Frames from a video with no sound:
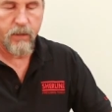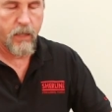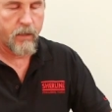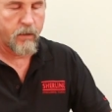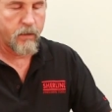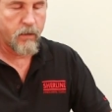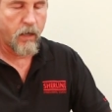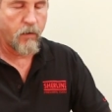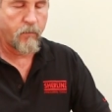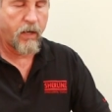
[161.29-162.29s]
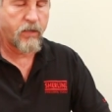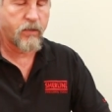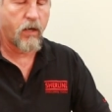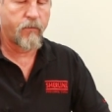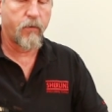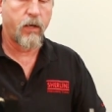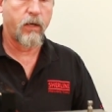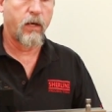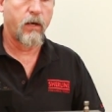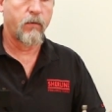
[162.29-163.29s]
I take the entire base off right
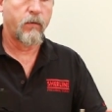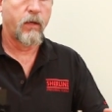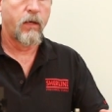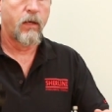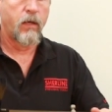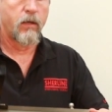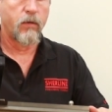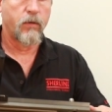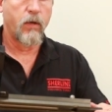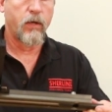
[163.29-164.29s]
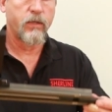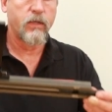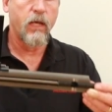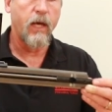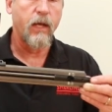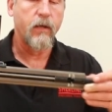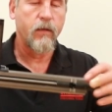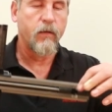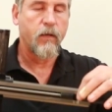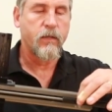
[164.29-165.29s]
now, you'll notice that
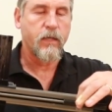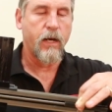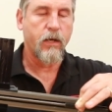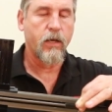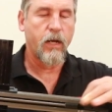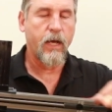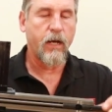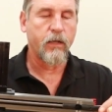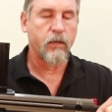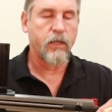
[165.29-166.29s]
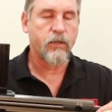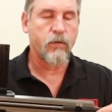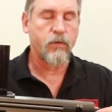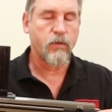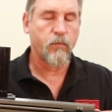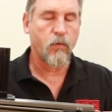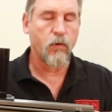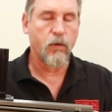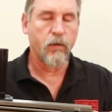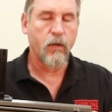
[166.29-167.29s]
it's got a cutout on the lead screw
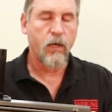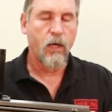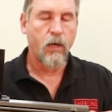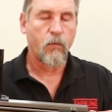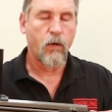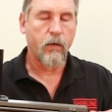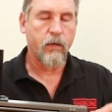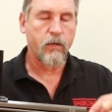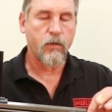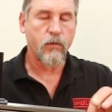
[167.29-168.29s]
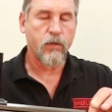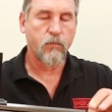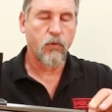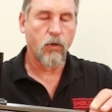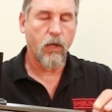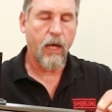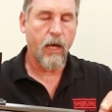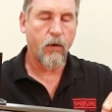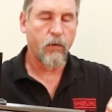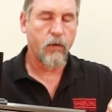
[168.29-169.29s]
support. What I'm going to do is pull
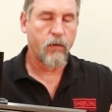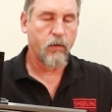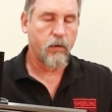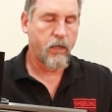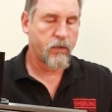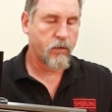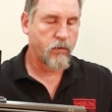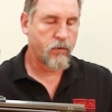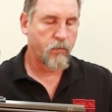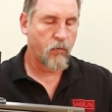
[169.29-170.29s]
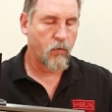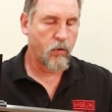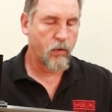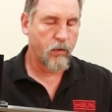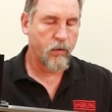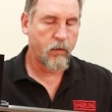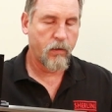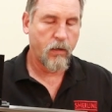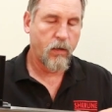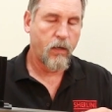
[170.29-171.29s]
out the lead screw support,
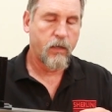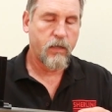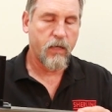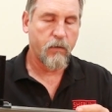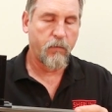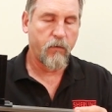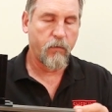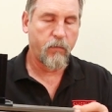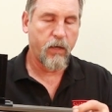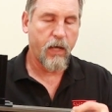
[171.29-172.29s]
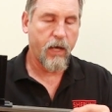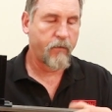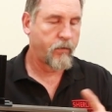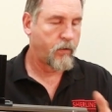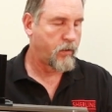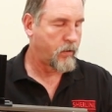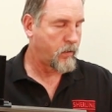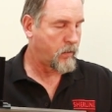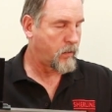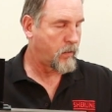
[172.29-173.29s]
take the pivot pin out of here,
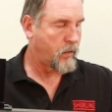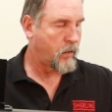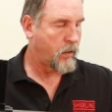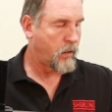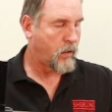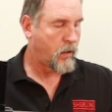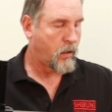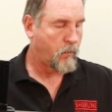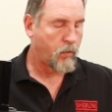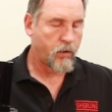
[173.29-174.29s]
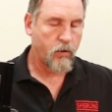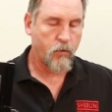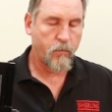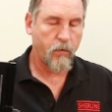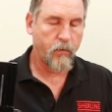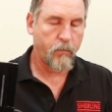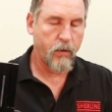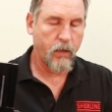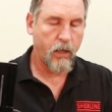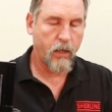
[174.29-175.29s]
put the new pivot
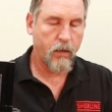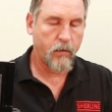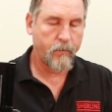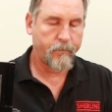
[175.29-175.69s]
pin in.